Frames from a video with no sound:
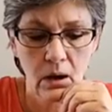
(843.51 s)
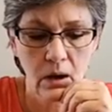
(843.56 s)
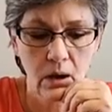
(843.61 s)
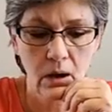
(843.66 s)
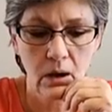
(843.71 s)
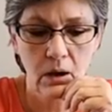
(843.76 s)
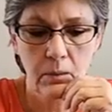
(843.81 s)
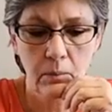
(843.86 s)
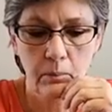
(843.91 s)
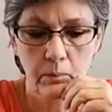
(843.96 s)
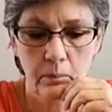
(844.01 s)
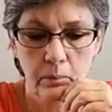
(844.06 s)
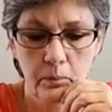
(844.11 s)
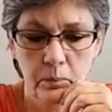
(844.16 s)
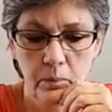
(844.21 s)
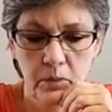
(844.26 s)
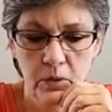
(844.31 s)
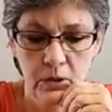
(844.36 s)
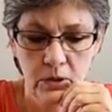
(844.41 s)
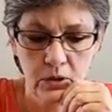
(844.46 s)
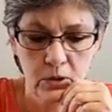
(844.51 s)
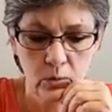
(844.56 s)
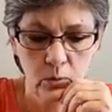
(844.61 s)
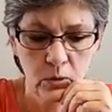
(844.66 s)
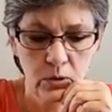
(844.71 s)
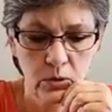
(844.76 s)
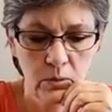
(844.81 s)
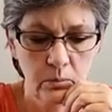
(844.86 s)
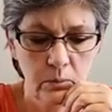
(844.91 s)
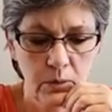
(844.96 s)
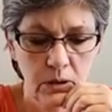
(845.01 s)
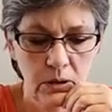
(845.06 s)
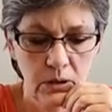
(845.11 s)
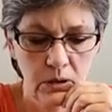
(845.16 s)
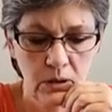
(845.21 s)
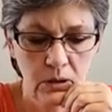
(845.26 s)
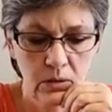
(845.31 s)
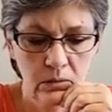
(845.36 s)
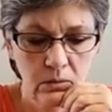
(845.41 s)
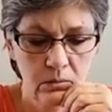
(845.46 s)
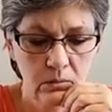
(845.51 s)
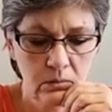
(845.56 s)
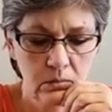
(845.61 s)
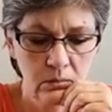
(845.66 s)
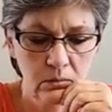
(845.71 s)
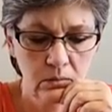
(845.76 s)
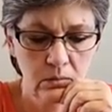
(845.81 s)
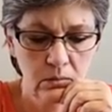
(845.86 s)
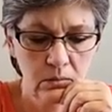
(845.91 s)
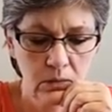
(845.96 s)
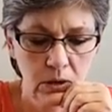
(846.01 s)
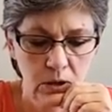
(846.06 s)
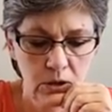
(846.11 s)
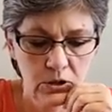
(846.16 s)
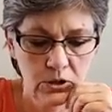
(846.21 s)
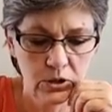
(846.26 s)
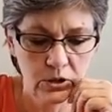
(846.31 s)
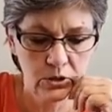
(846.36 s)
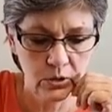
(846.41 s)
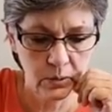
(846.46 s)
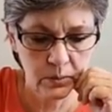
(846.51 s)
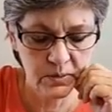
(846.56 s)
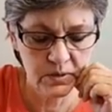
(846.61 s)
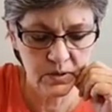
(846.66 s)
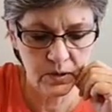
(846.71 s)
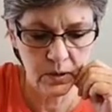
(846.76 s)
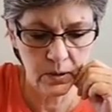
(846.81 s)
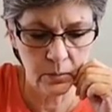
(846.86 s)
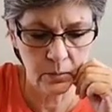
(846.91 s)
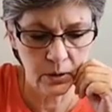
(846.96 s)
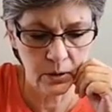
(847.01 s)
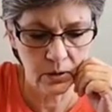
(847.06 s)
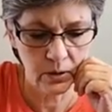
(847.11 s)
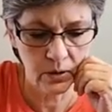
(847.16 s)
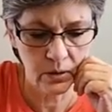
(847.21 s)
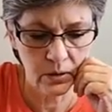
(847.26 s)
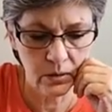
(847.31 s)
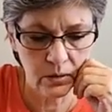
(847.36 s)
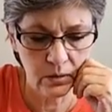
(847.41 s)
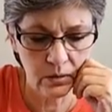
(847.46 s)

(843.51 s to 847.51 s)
that you wouldn't be too upset about it.